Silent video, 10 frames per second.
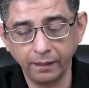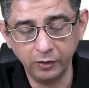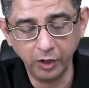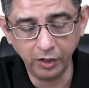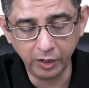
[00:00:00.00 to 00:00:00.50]

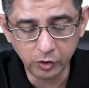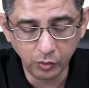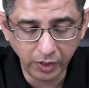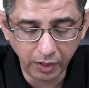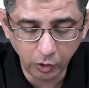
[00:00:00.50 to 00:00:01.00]
Then let's
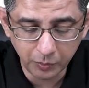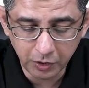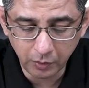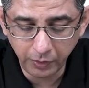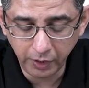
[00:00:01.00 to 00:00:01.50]
look at option
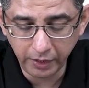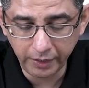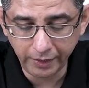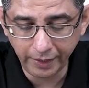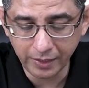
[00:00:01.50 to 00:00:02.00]
number
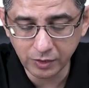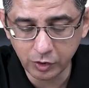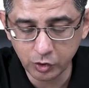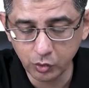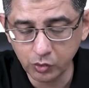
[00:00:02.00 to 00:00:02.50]
D. TACE
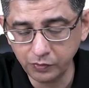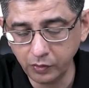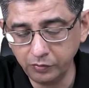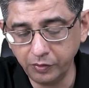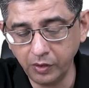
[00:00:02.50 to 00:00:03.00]
is
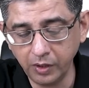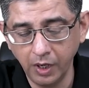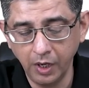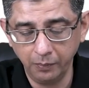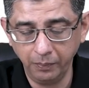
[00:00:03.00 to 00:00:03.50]
useful for
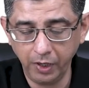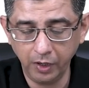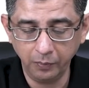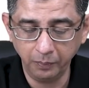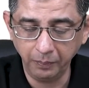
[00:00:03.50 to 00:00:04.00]

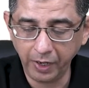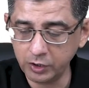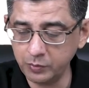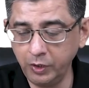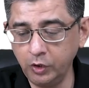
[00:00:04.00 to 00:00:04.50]

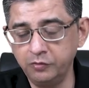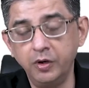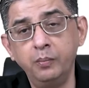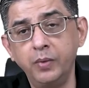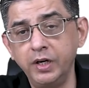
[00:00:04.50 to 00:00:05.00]
management of
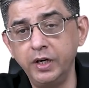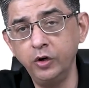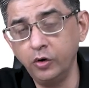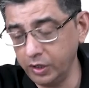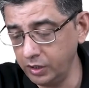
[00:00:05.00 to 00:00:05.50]
a
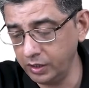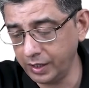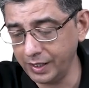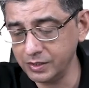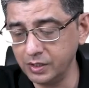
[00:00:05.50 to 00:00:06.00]
multinodular
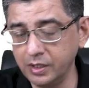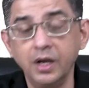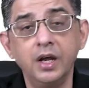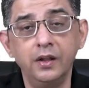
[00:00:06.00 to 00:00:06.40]
cancer.